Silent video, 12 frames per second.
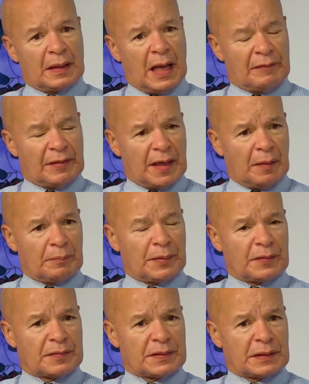have a number
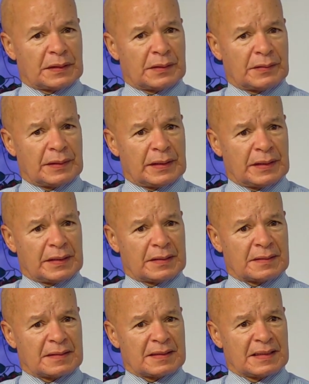of
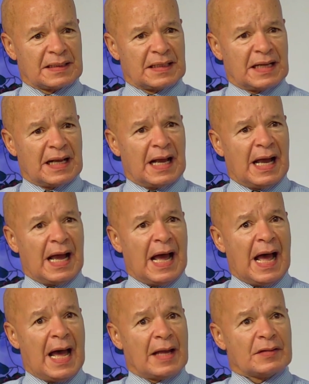degrees,
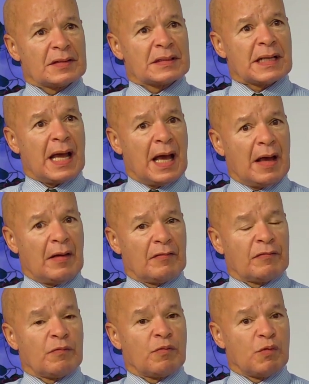and
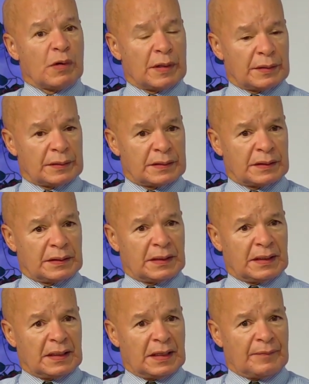have worked
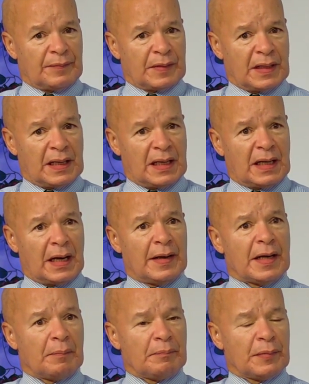in a
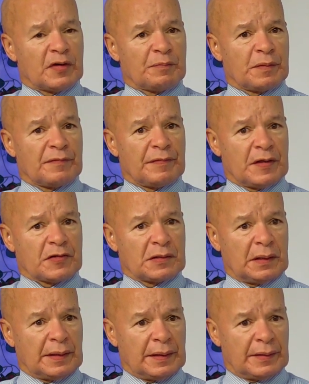number of
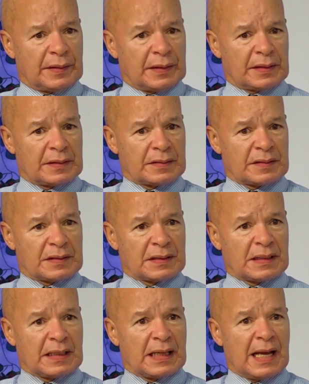professional areas
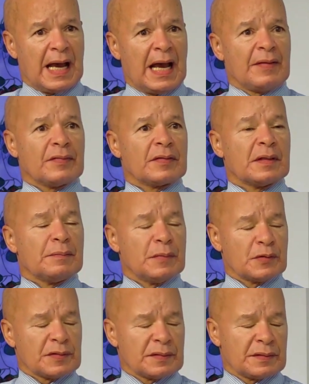at the
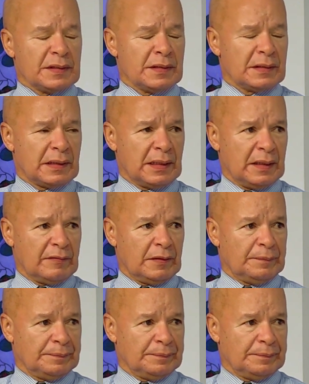most senior level.